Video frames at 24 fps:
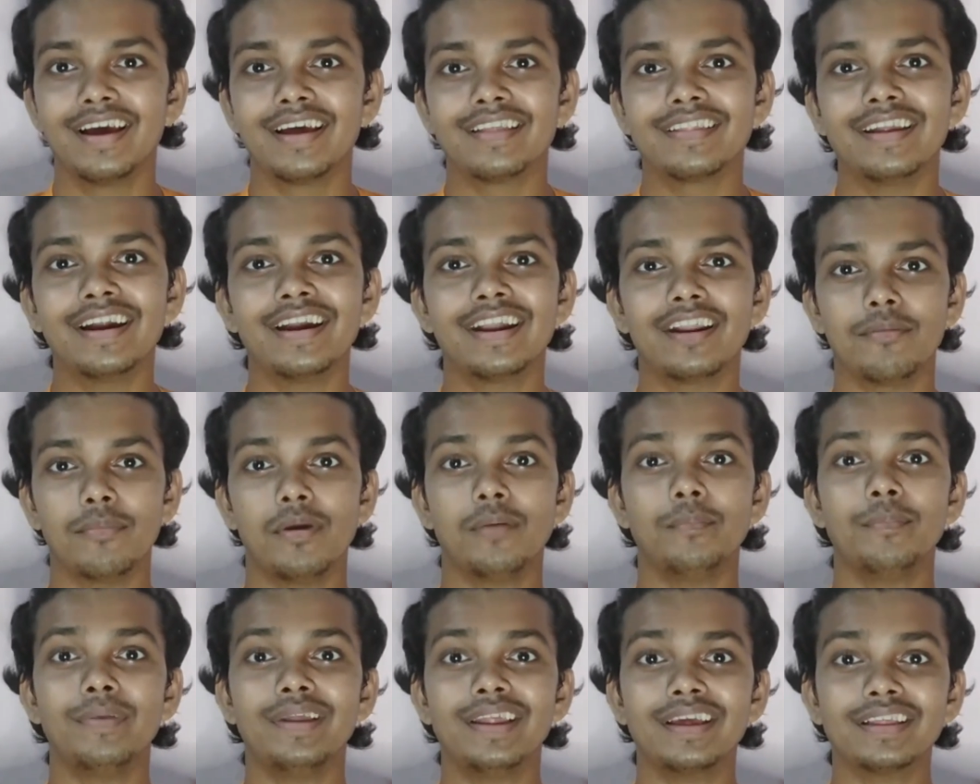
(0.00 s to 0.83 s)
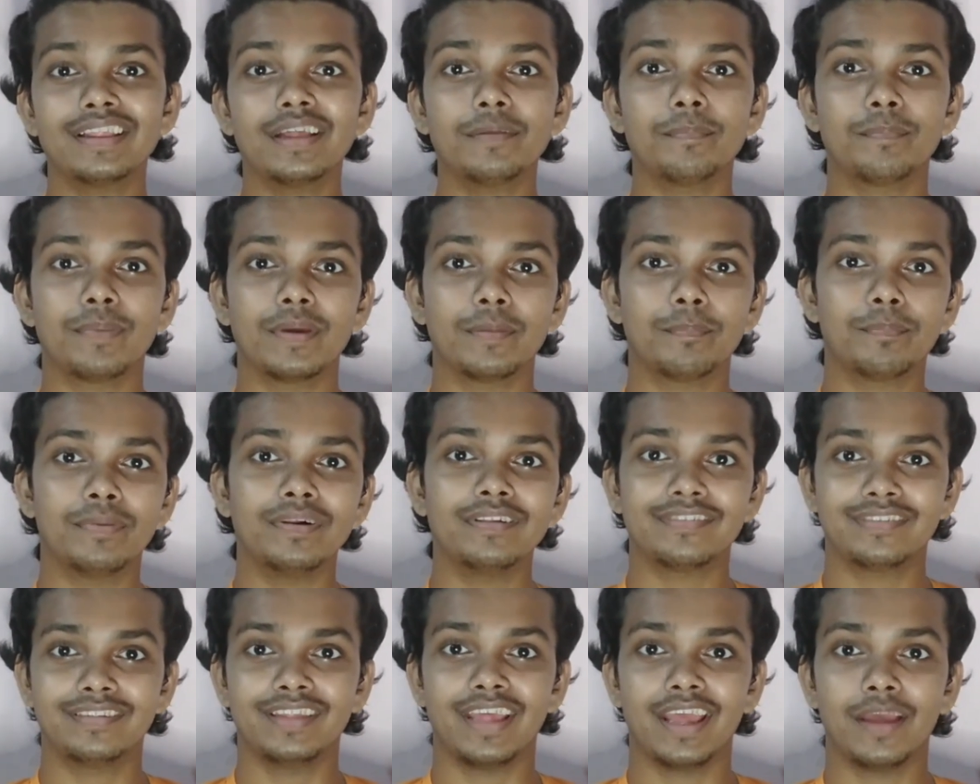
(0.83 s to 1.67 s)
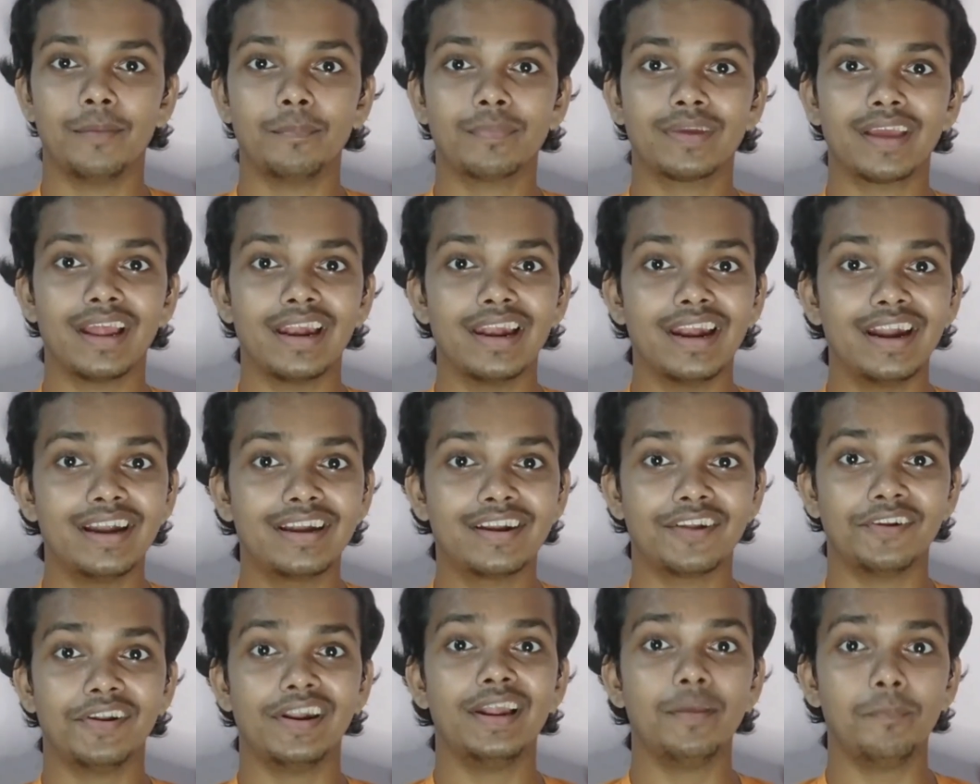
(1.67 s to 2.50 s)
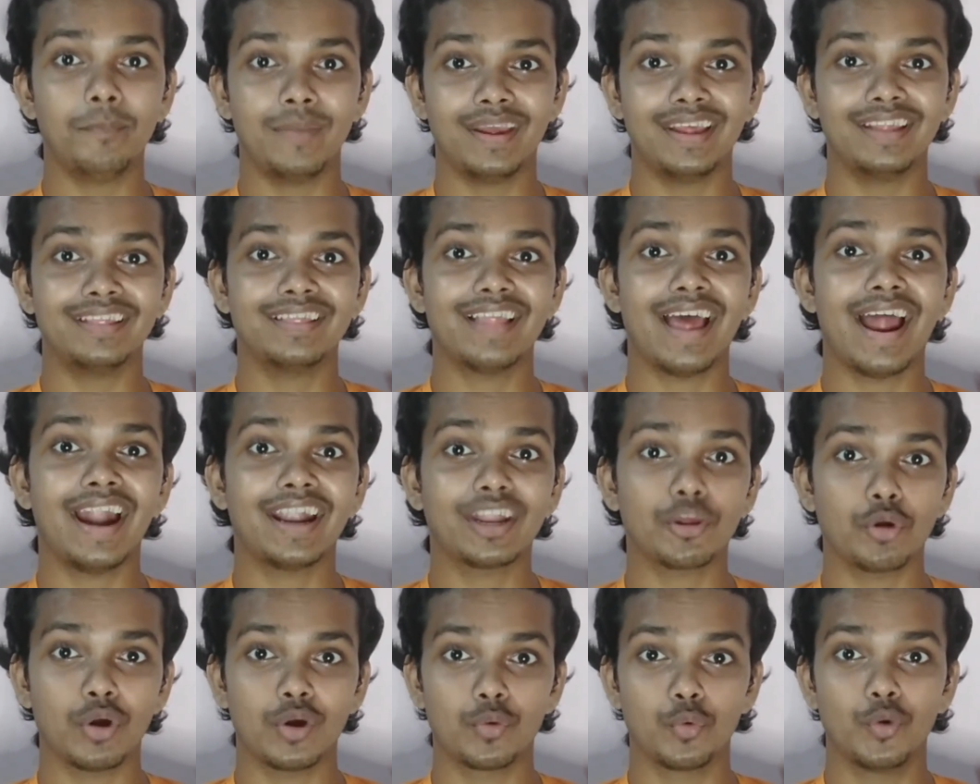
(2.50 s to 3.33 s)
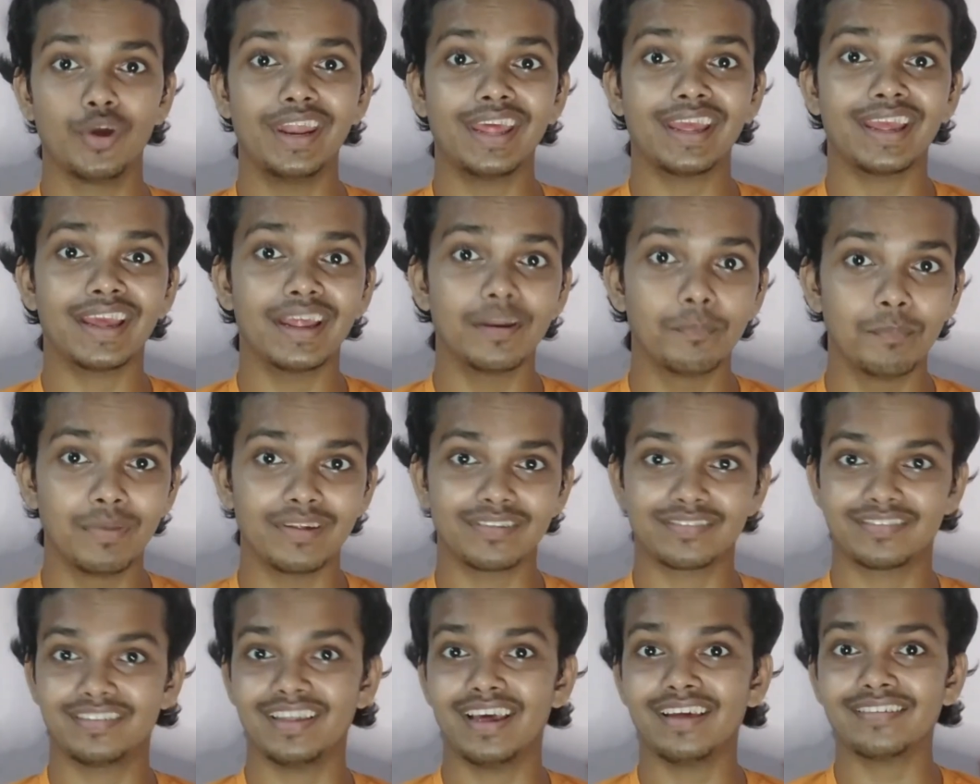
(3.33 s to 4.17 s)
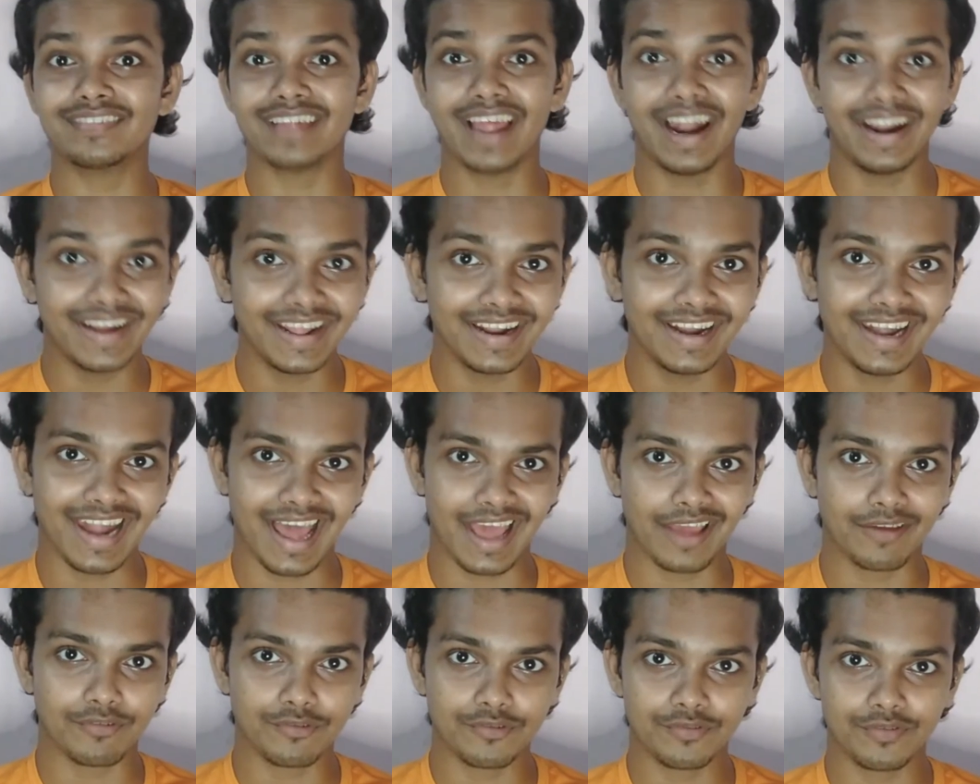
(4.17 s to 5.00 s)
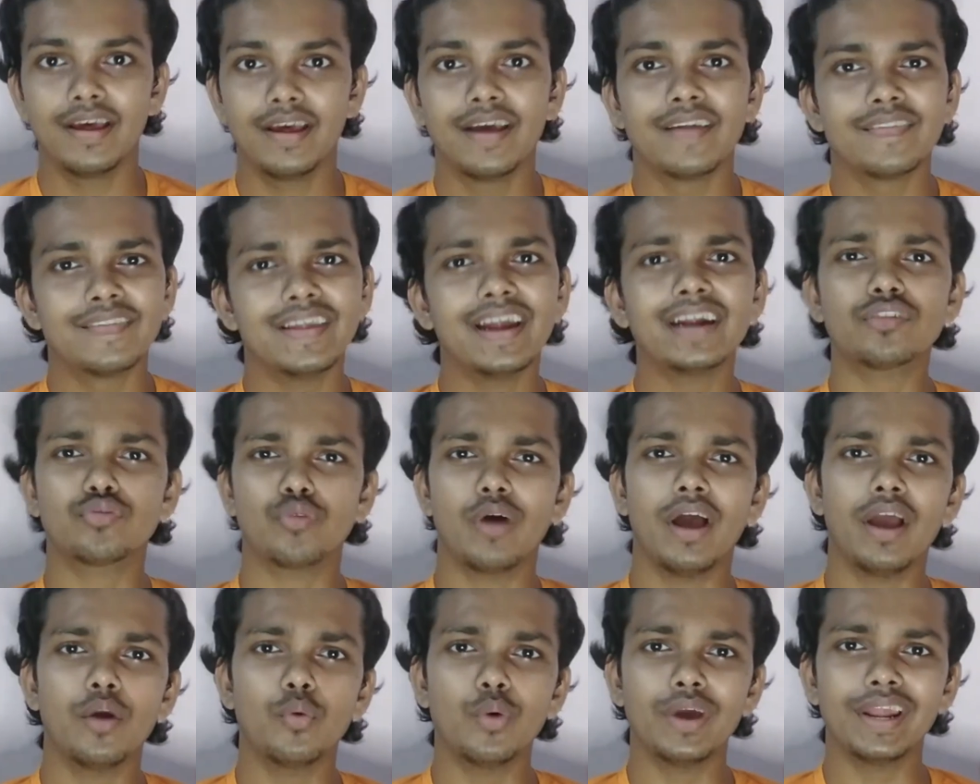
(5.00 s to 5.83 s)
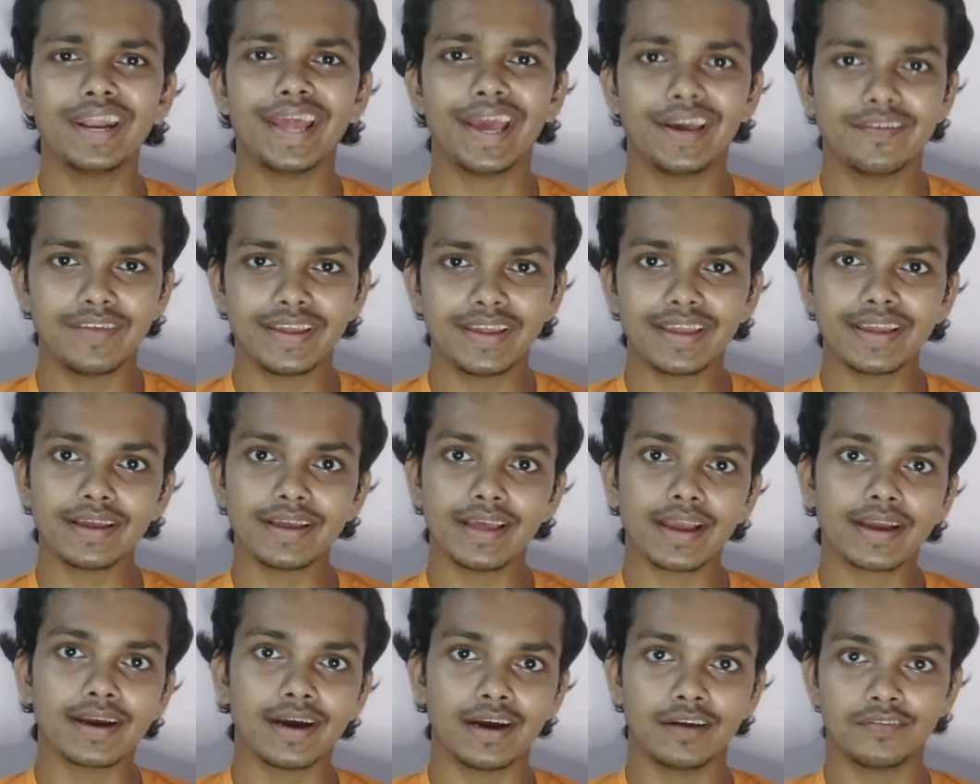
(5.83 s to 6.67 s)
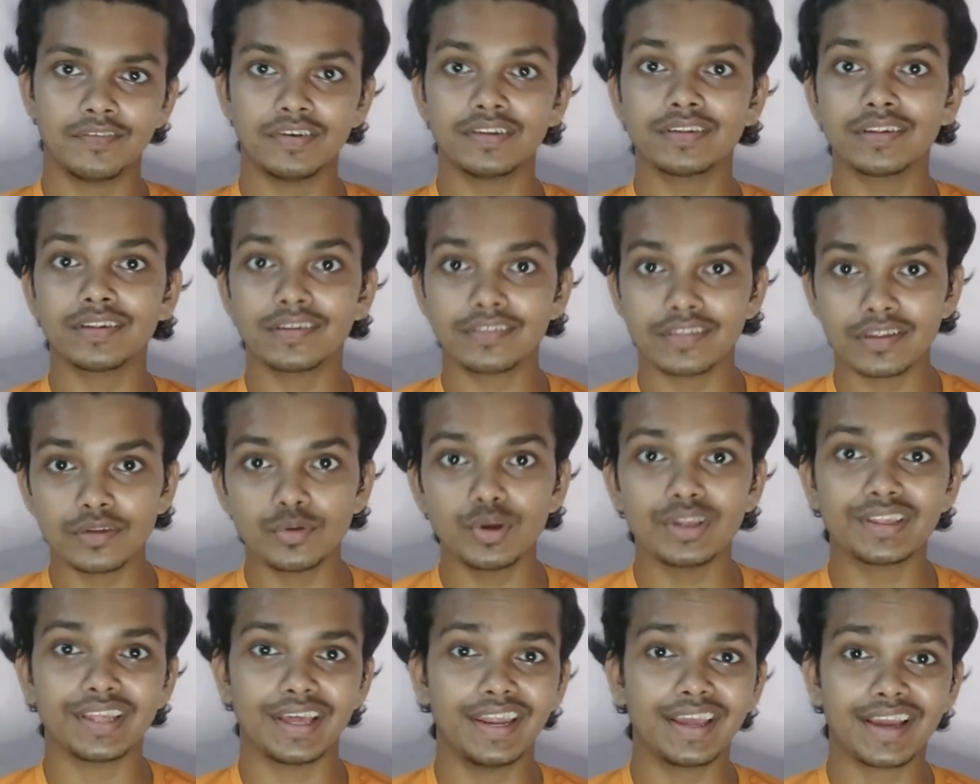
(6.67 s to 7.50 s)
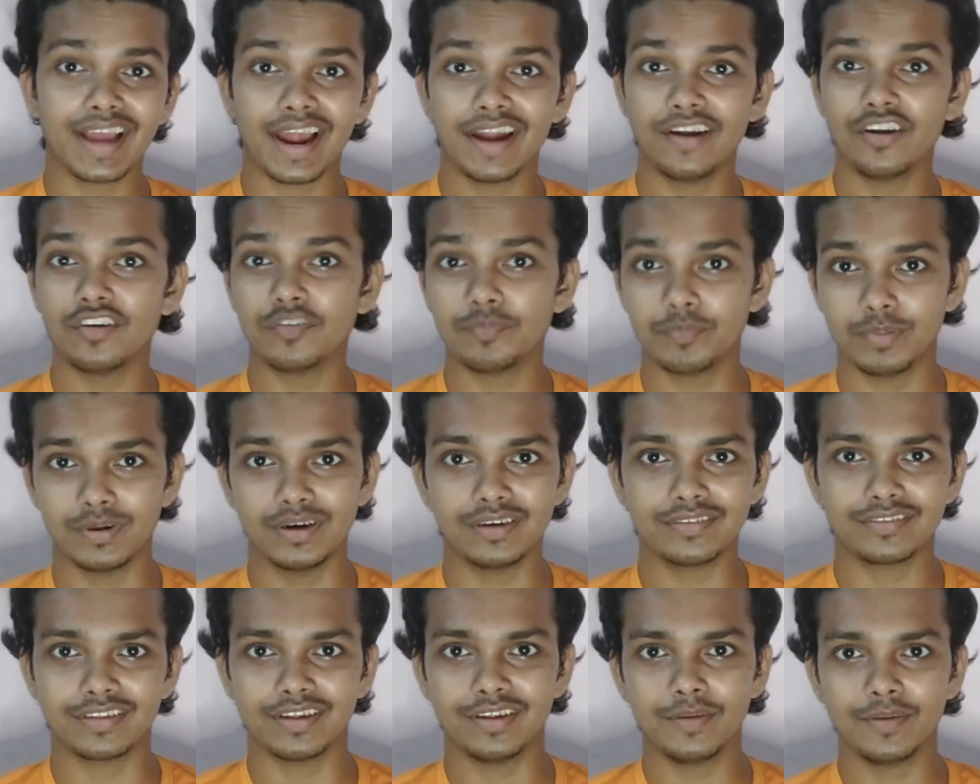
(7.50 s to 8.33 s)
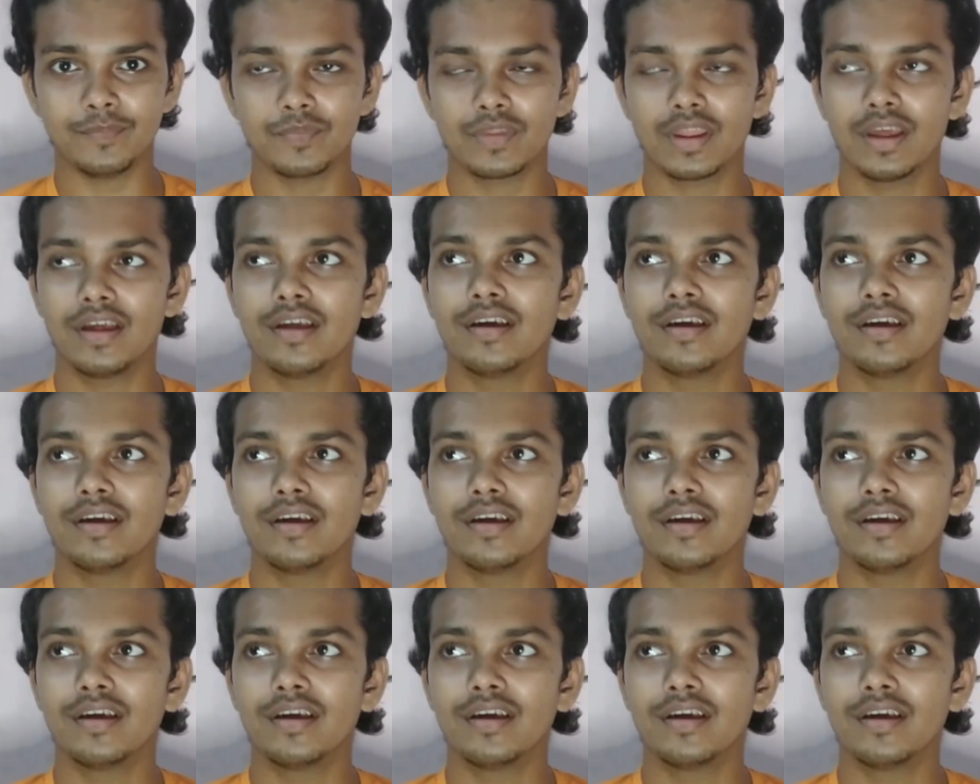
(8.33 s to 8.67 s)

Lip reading: That remembering the people's name can literally mean that you are winning in business and in life. That's why when having a conversation with any kind of person,